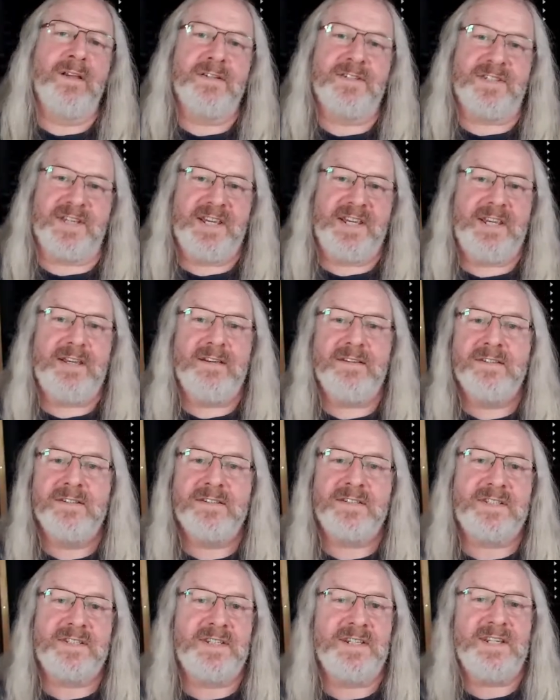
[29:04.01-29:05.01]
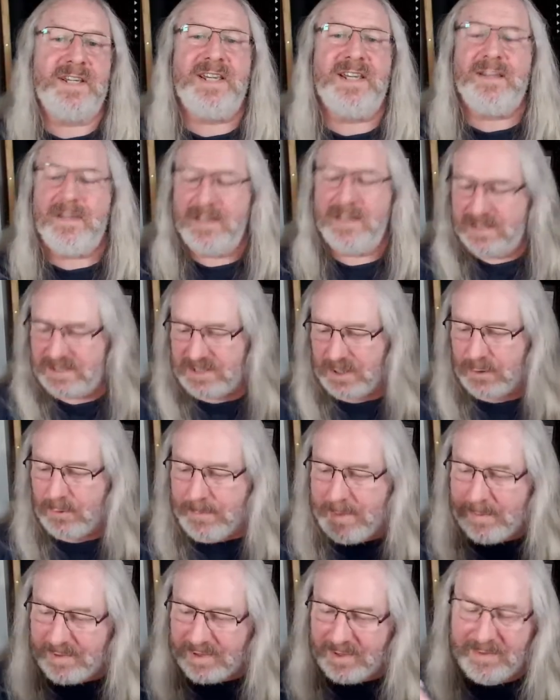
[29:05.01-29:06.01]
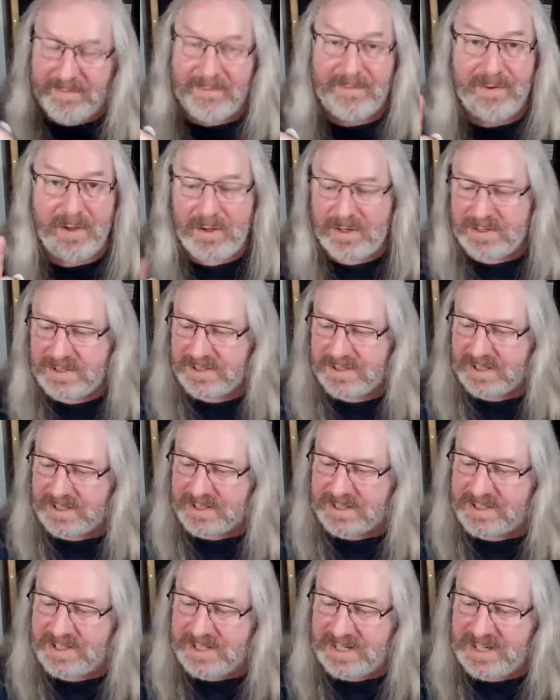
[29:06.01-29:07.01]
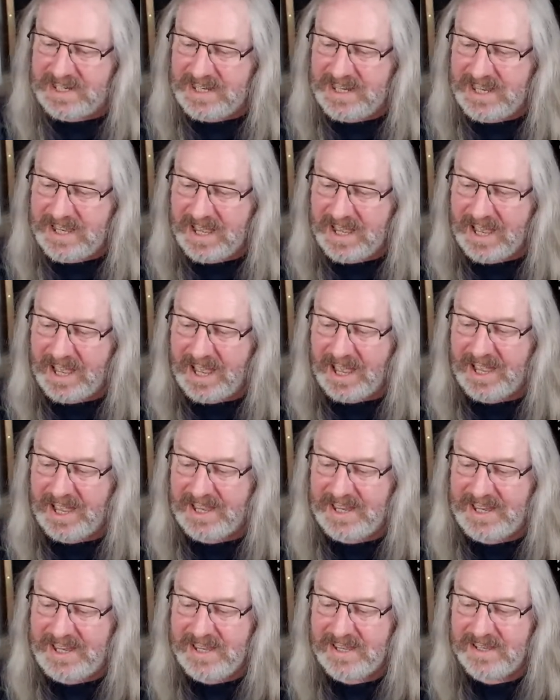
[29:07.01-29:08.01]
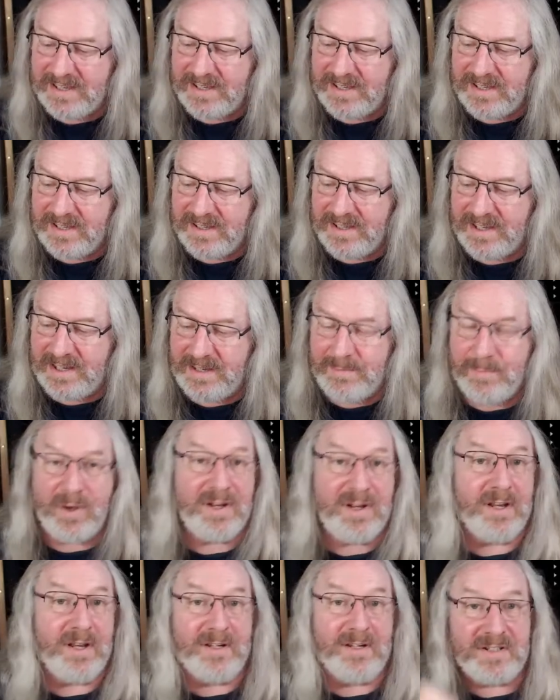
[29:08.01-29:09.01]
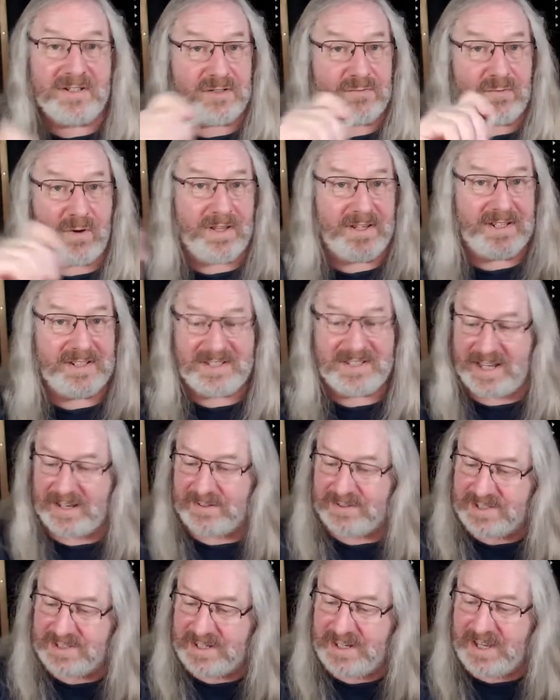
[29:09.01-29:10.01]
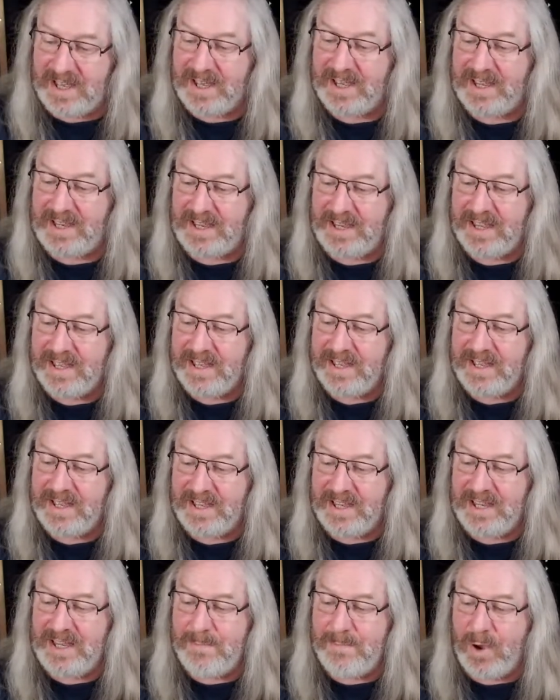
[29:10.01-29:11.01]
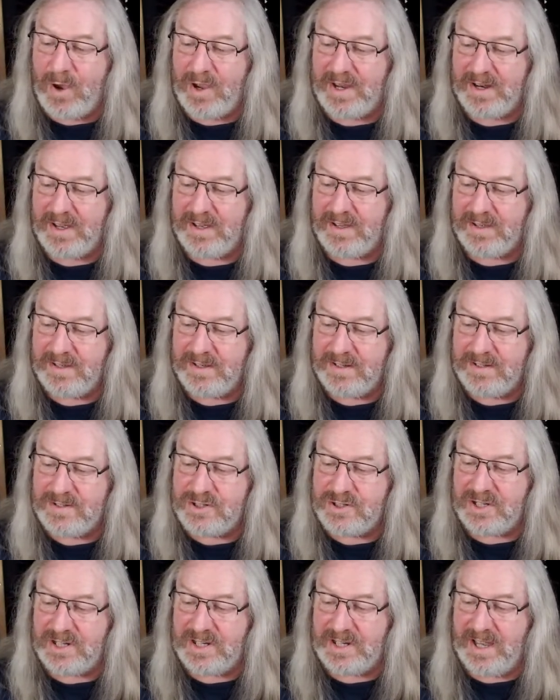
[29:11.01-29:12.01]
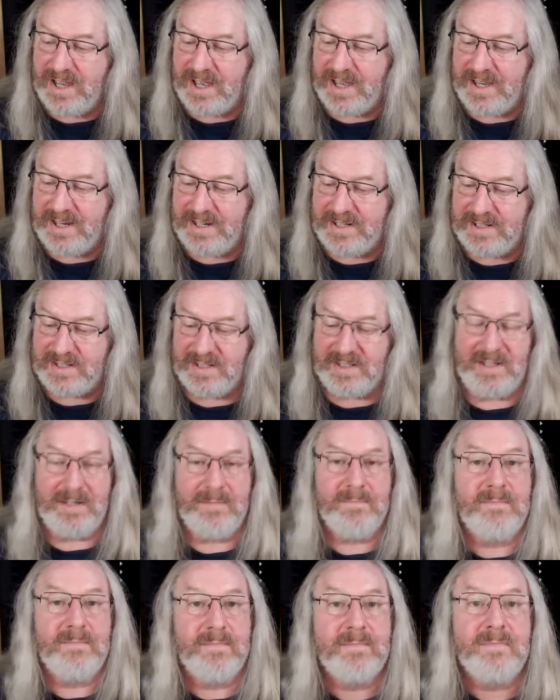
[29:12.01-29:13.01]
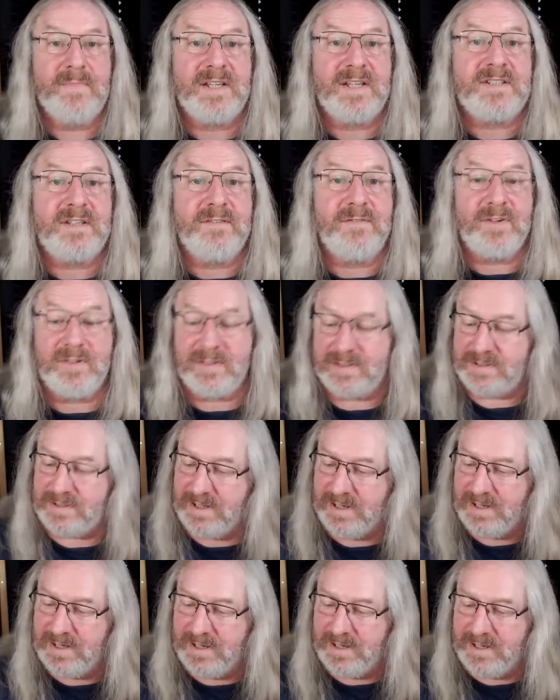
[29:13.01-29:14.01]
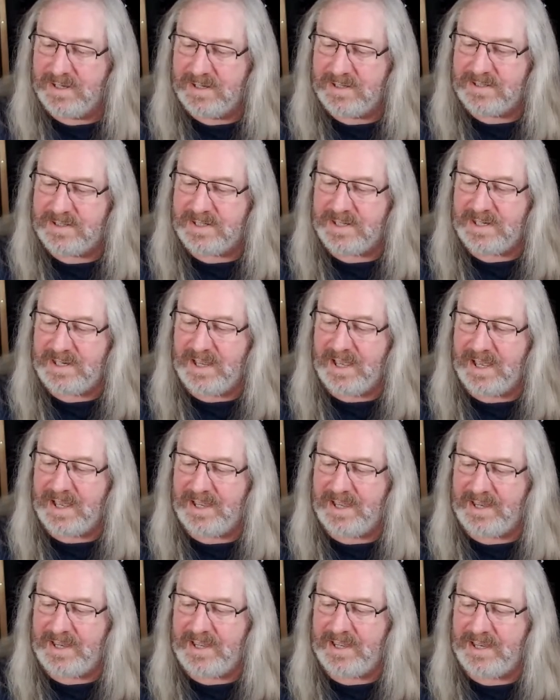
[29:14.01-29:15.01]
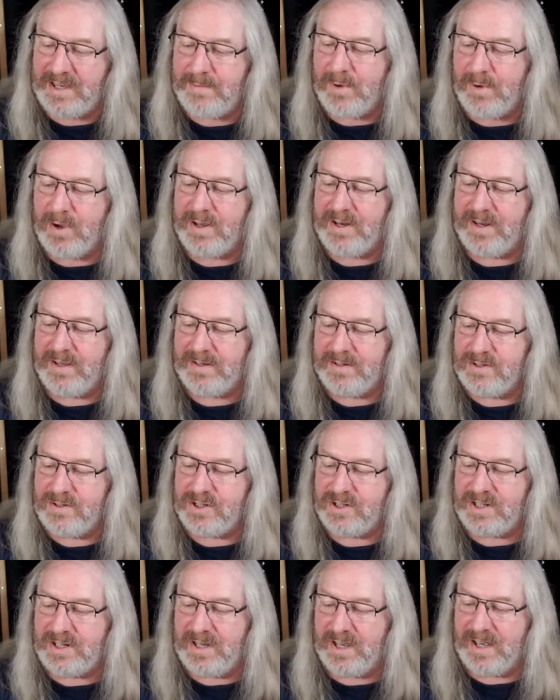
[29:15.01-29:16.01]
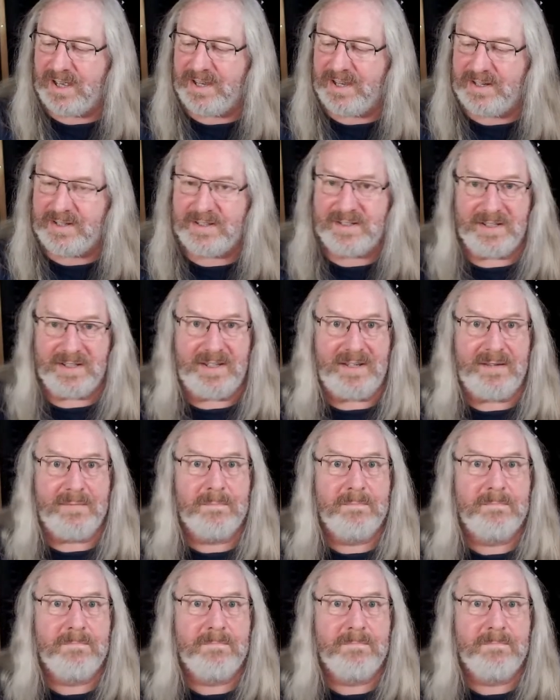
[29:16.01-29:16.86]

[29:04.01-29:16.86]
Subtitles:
D, C. So remember the verse is D, A, E minor. You just write these down: D, A, E minor, G, A, D. That's the verse. D, A, E minor, G, A, D.